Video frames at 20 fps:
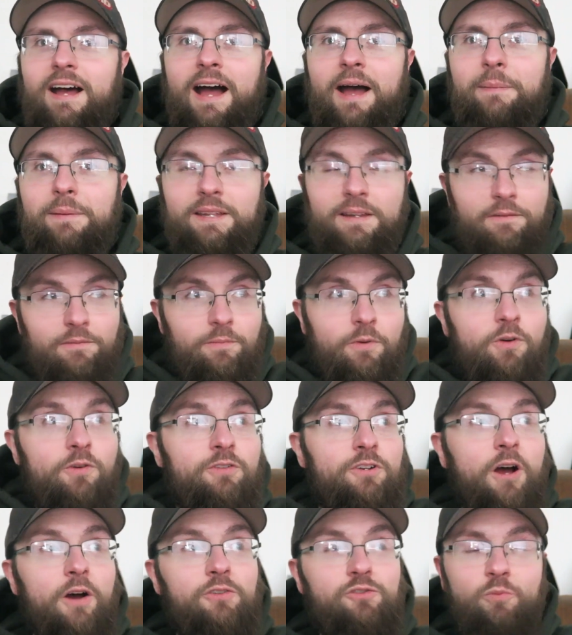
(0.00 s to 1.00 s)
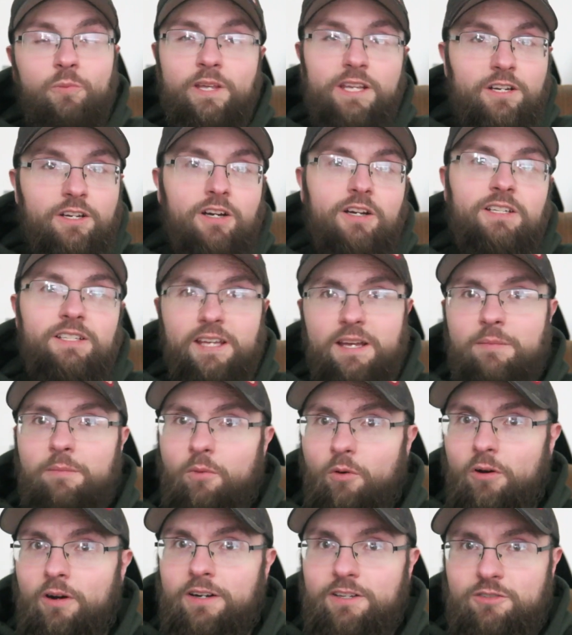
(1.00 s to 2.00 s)
I mean, who knows, we could get
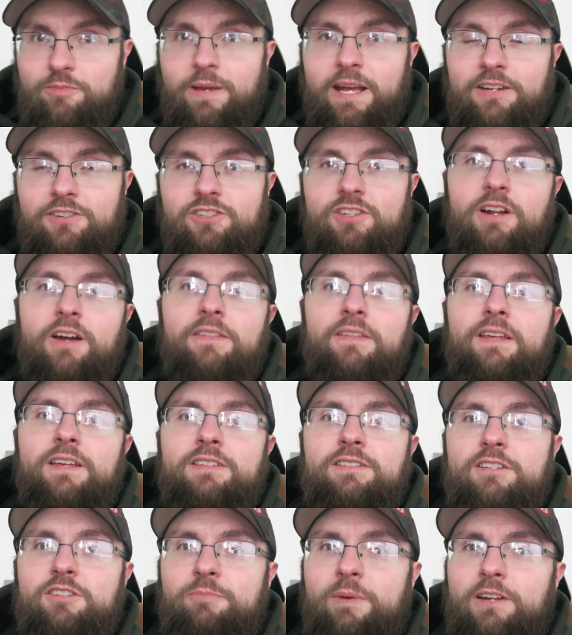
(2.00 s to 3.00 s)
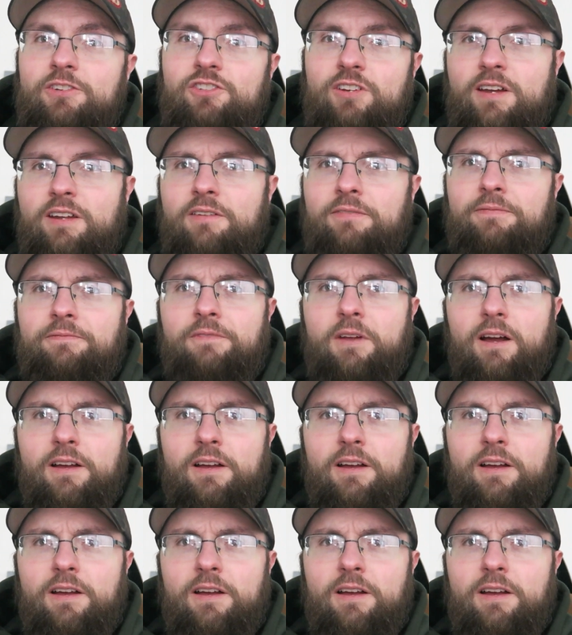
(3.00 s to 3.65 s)
more expansion on this, especially on a,